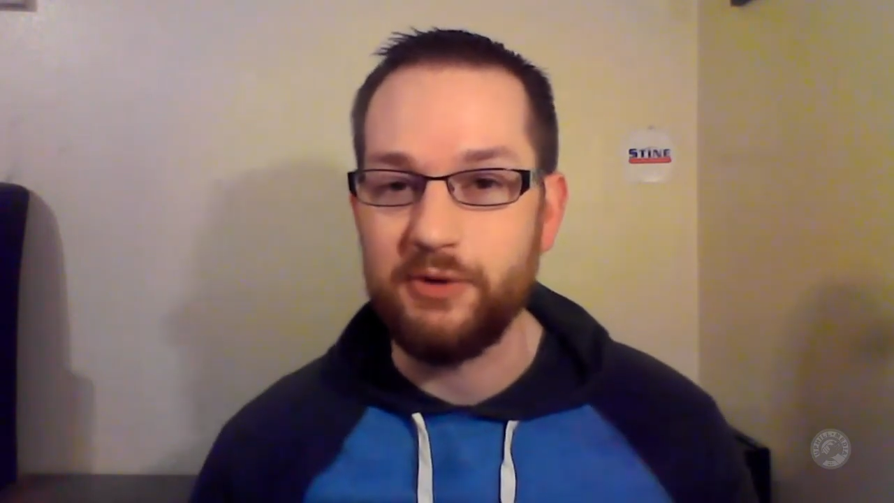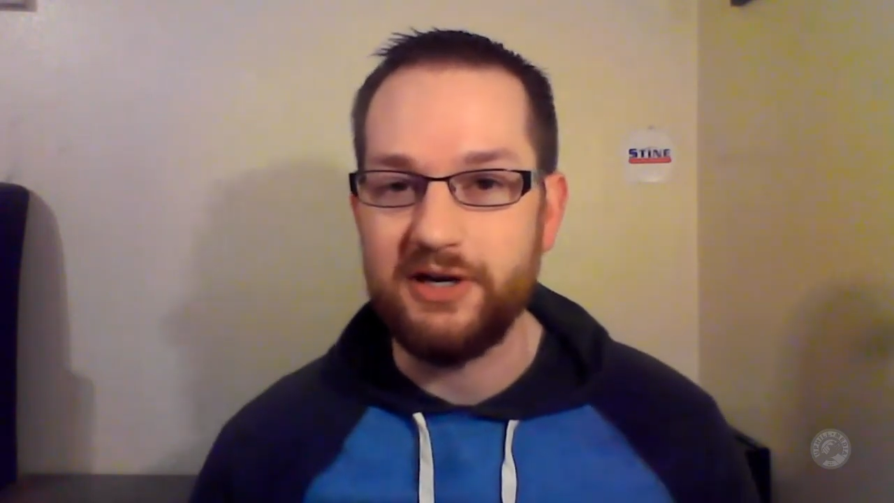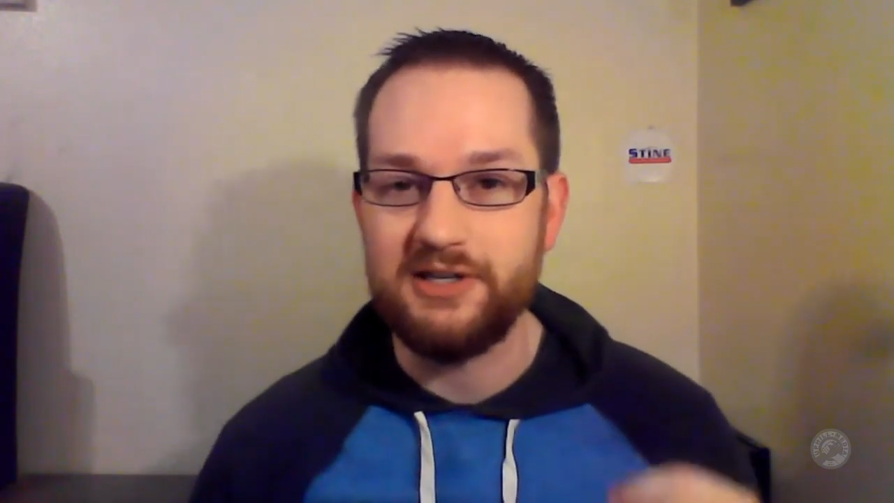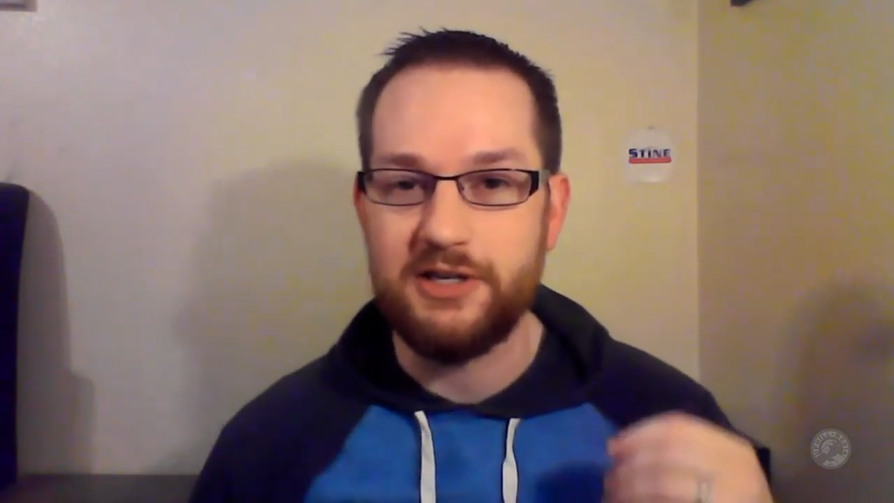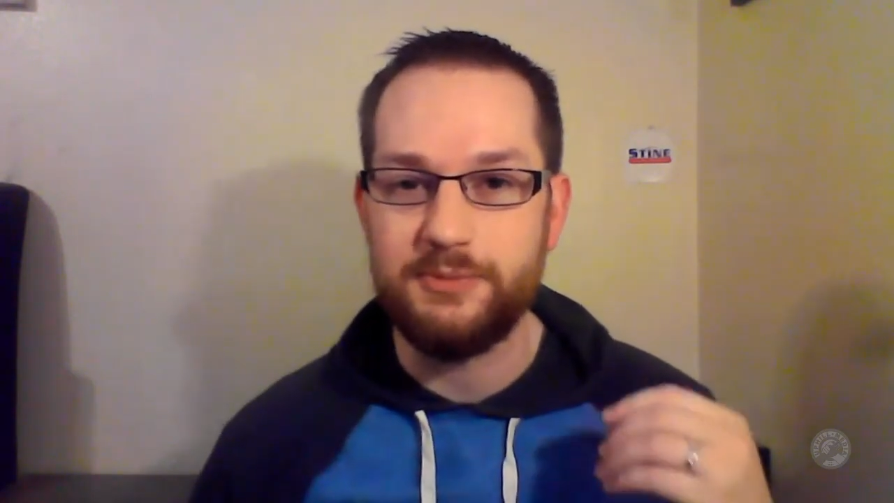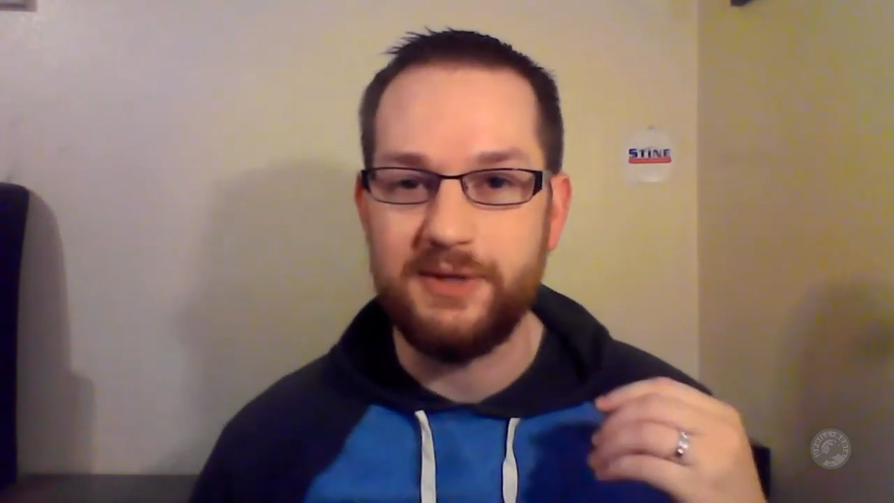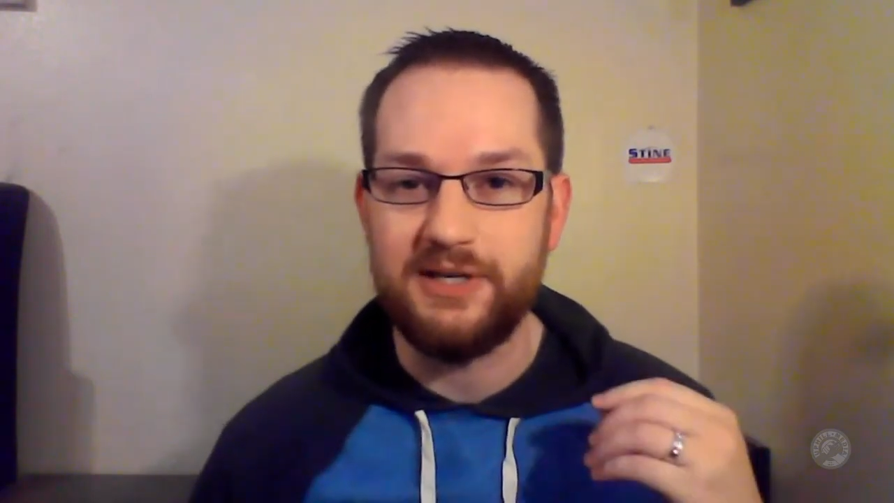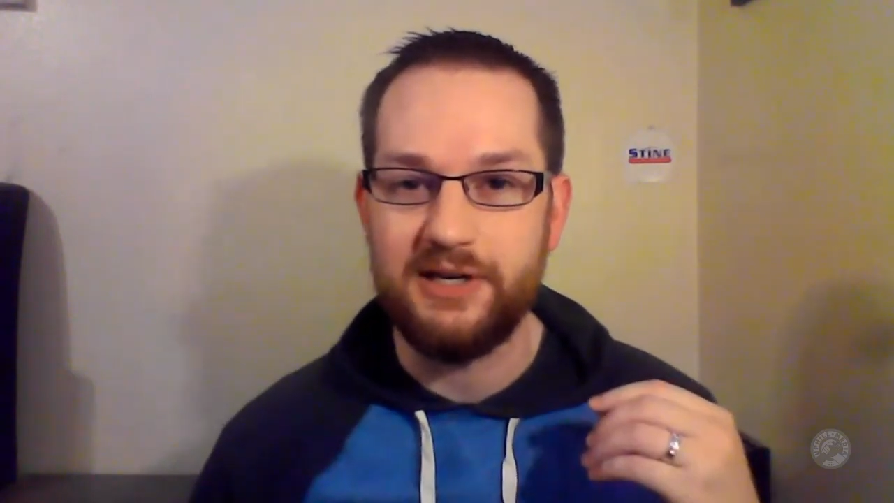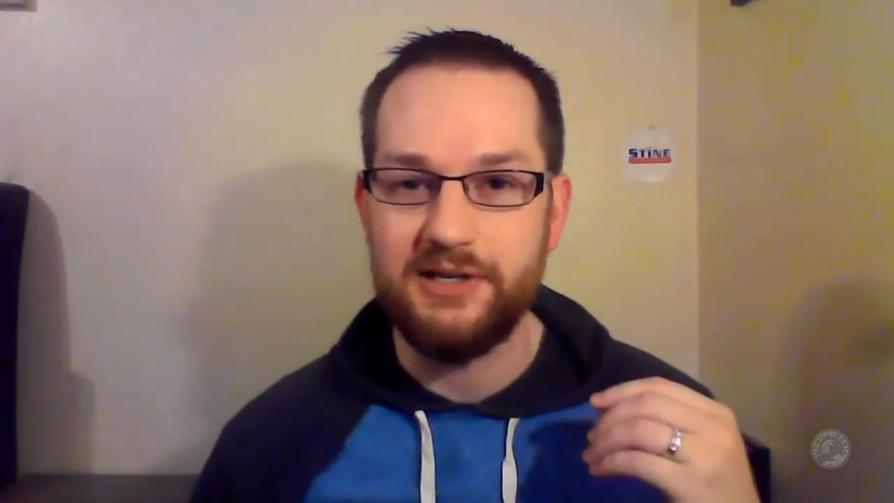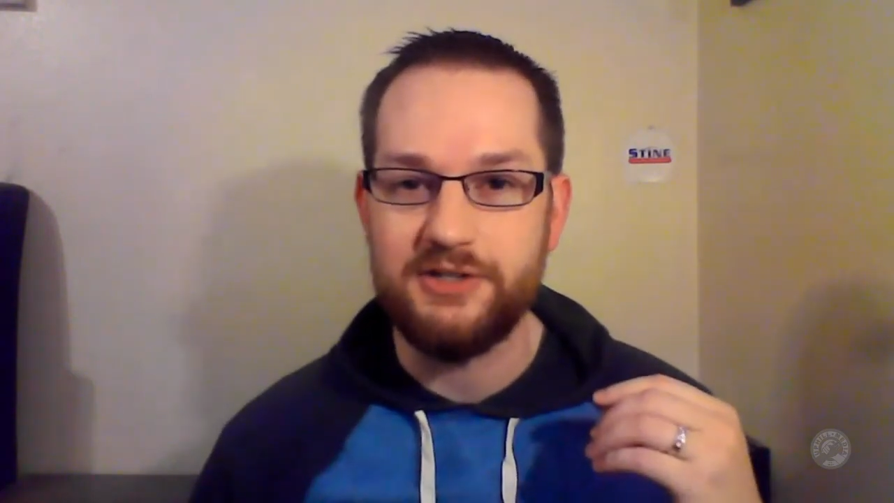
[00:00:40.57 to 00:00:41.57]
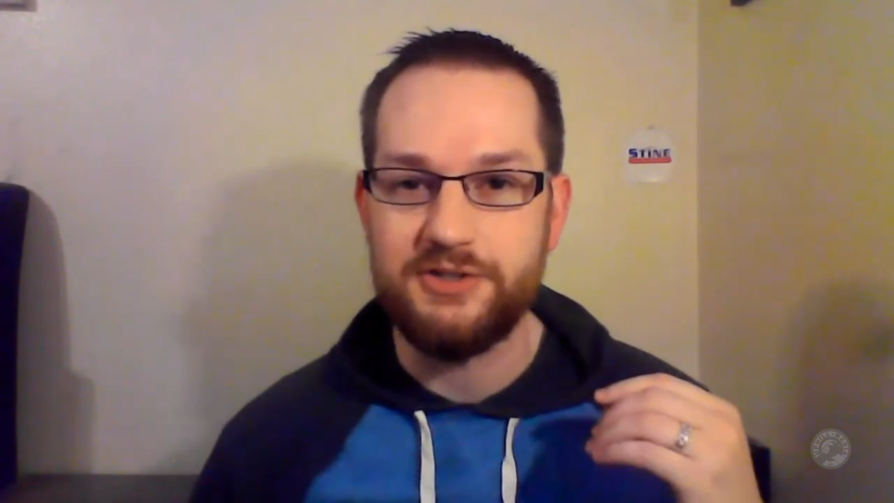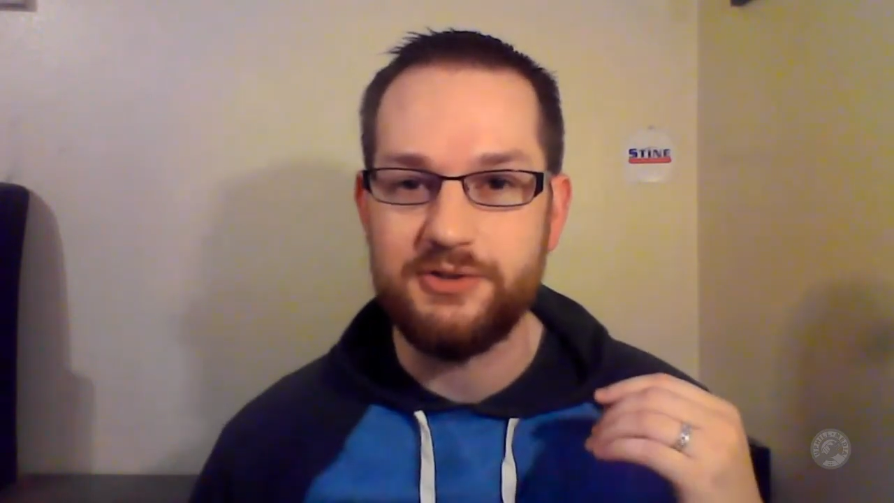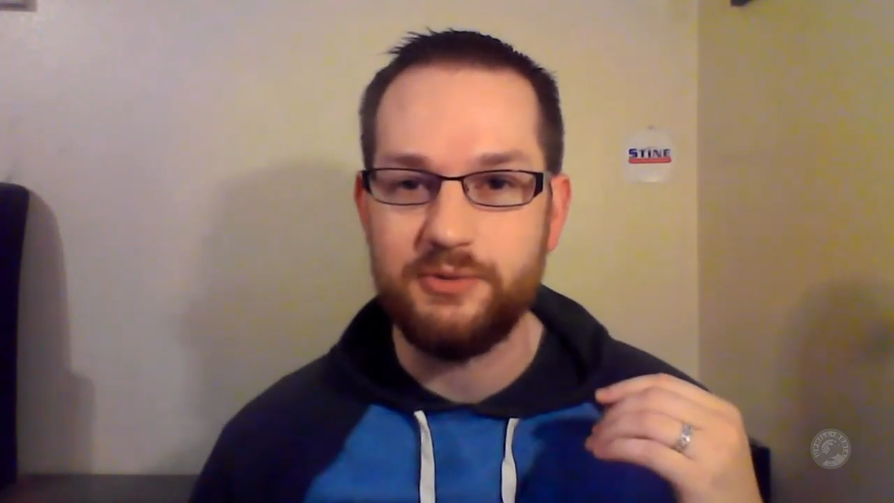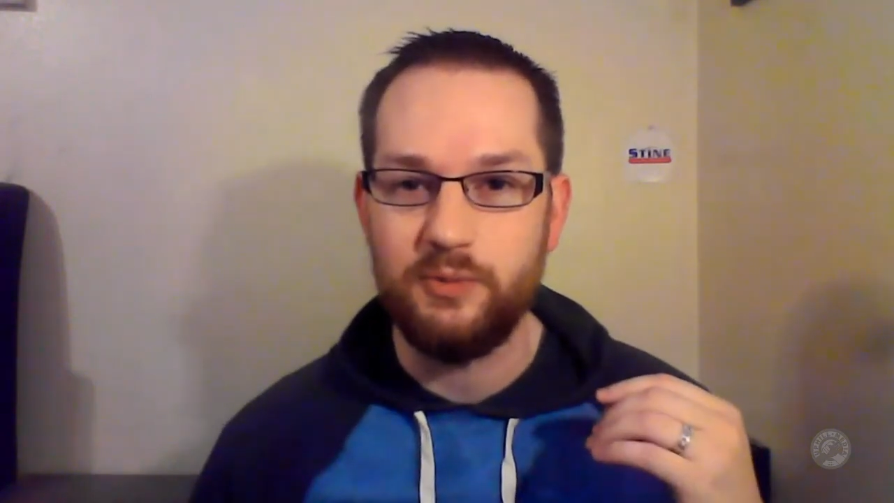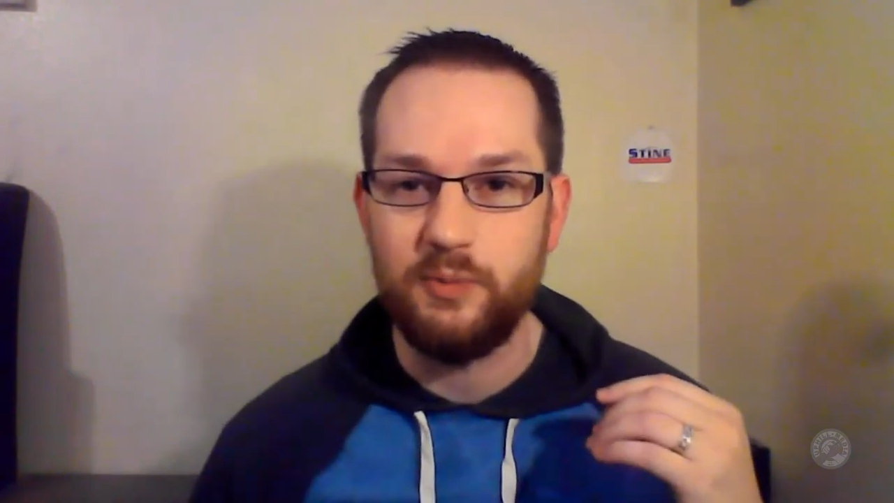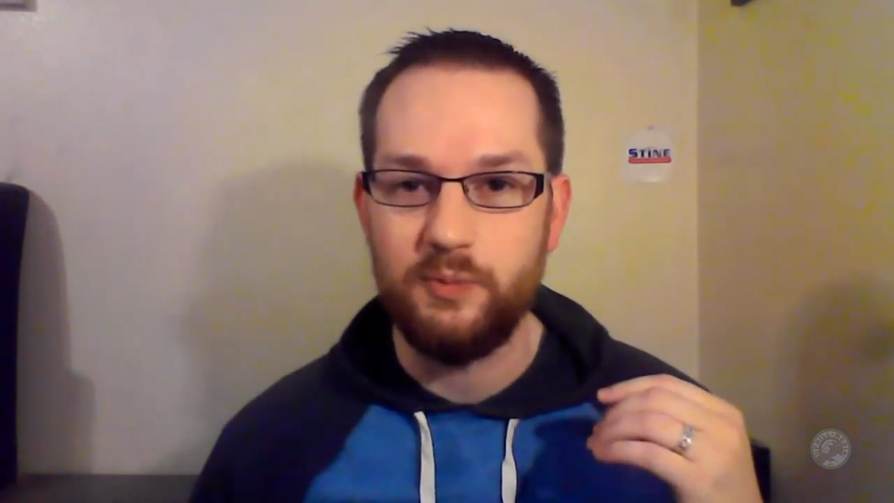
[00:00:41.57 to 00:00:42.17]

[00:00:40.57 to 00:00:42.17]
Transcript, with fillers: I'm running is because